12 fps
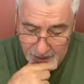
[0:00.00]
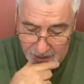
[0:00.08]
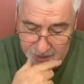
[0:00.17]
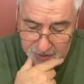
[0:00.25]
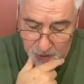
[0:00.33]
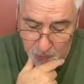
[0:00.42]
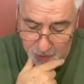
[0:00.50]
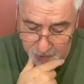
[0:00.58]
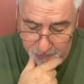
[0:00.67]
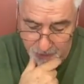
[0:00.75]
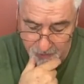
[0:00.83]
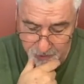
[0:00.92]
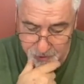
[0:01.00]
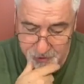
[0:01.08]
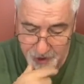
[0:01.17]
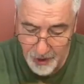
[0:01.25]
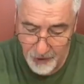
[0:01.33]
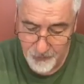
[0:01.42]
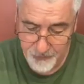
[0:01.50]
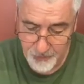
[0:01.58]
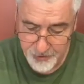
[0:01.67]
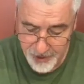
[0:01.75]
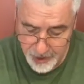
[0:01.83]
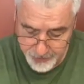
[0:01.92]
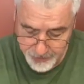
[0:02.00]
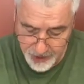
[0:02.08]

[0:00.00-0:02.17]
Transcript: And uh, one of the brothers shared from James